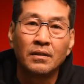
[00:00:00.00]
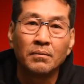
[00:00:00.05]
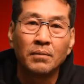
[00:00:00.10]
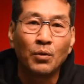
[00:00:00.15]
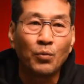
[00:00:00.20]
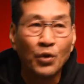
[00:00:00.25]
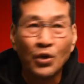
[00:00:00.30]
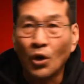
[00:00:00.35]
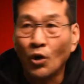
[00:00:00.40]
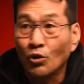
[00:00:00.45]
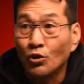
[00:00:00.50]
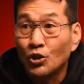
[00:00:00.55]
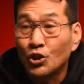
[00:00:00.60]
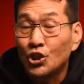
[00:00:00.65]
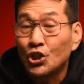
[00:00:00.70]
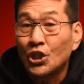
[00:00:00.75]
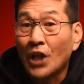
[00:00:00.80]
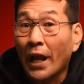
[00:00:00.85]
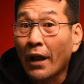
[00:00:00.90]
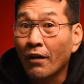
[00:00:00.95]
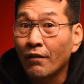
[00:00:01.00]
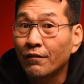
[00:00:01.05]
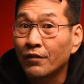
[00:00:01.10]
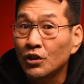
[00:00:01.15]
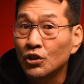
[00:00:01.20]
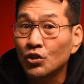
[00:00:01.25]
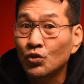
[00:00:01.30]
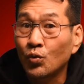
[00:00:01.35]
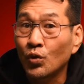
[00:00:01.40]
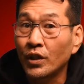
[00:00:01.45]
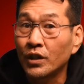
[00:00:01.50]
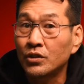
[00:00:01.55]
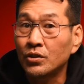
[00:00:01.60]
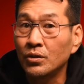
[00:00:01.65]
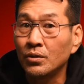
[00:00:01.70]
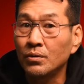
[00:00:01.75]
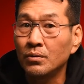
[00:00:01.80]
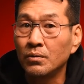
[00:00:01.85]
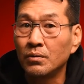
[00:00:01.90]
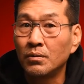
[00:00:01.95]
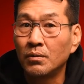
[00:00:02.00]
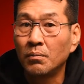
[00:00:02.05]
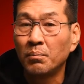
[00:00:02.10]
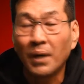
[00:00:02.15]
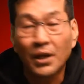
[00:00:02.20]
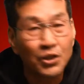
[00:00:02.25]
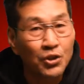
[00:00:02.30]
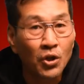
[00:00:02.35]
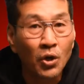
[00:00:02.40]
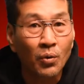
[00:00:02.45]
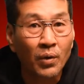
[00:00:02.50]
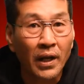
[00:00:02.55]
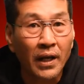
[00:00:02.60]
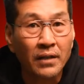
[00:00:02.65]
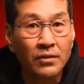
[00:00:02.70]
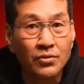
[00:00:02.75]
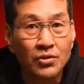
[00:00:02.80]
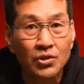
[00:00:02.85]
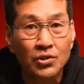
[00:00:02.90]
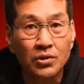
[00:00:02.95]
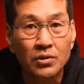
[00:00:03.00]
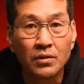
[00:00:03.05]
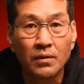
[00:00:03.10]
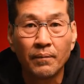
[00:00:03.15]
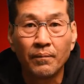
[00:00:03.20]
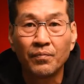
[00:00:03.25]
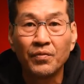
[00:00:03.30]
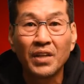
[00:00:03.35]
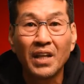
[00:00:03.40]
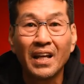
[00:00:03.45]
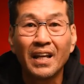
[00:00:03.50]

But we don't share verse 22. But you know what else?